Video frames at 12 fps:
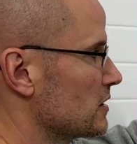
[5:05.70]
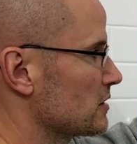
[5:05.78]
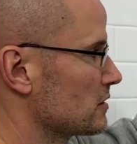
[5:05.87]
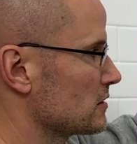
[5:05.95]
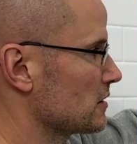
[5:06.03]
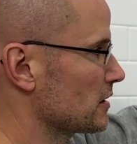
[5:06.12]

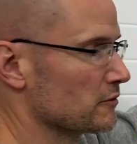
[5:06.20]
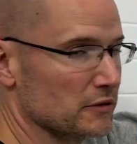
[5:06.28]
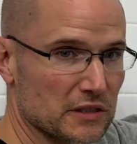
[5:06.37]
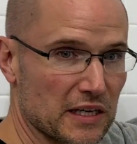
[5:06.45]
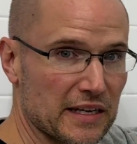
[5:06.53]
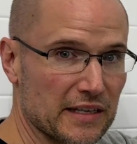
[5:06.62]
This is like a
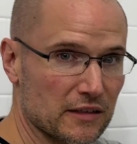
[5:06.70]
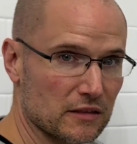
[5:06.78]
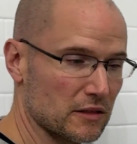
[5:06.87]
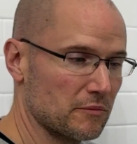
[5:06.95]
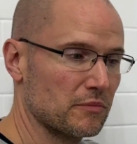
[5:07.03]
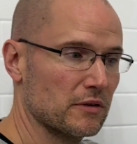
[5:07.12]
retaining
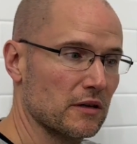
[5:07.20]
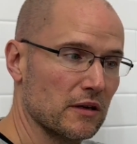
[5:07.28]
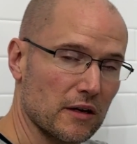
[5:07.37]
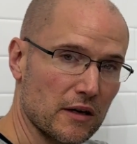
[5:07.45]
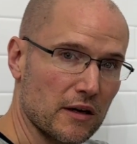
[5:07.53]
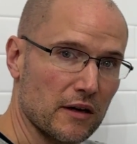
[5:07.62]
clip
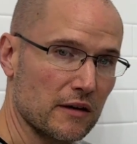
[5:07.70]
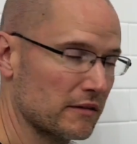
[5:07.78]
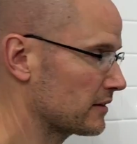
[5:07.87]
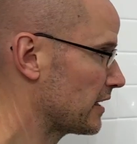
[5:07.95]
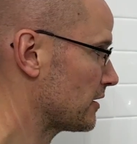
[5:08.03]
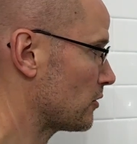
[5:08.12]

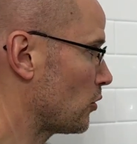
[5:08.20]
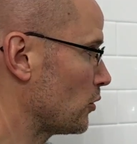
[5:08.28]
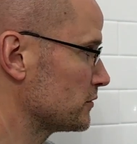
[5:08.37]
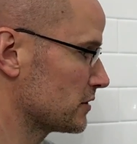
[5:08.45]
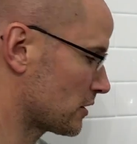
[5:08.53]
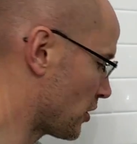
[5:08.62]
that holds the